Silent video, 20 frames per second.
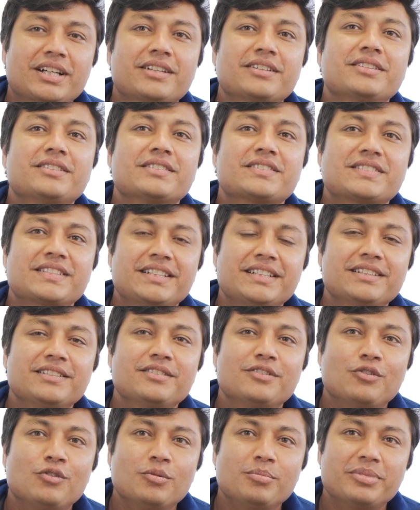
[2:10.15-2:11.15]
under a
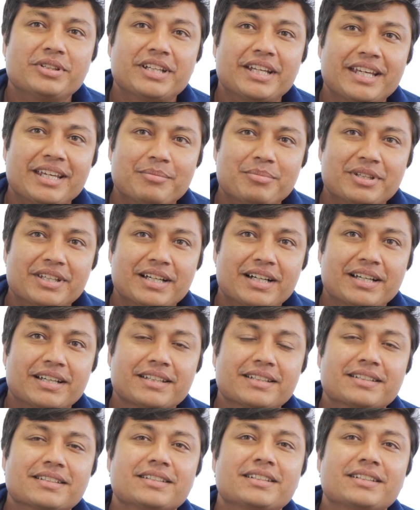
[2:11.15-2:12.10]
single open API